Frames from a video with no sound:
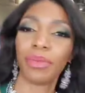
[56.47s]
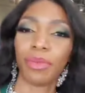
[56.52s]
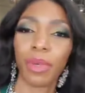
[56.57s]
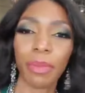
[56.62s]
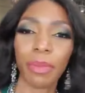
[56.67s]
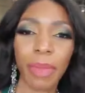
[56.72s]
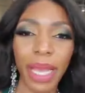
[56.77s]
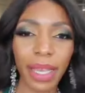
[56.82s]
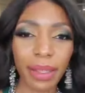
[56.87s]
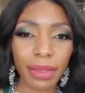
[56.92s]

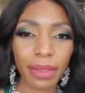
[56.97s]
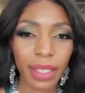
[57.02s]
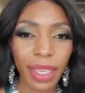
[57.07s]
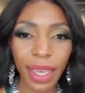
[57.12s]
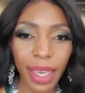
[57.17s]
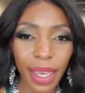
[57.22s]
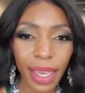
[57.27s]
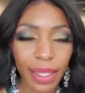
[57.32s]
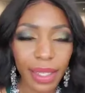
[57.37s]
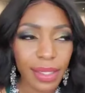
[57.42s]
with my
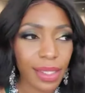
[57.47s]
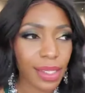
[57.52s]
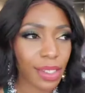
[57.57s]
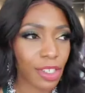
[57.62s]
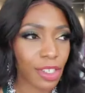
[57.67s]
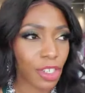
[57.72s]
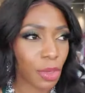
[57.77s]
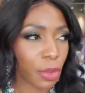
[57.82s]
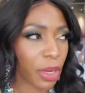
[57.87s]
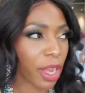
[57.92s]
kids,
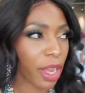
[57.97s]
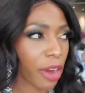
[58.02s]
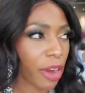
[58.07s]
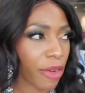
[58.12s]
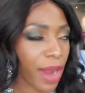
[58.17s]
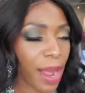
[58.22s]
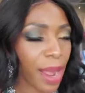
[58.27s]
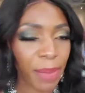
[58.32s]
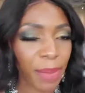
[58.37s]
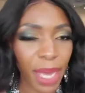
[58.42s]
you know, with her
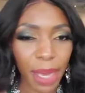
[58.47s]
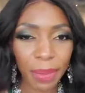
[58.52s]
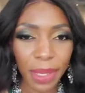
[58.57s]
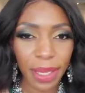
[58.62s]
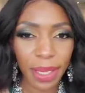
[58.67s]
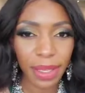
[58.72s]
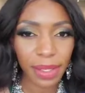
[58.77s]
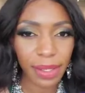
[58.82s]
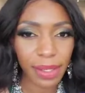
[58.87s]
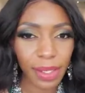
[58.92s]

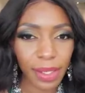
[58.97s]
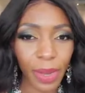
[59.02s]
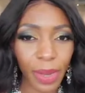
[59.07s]
grandbabies,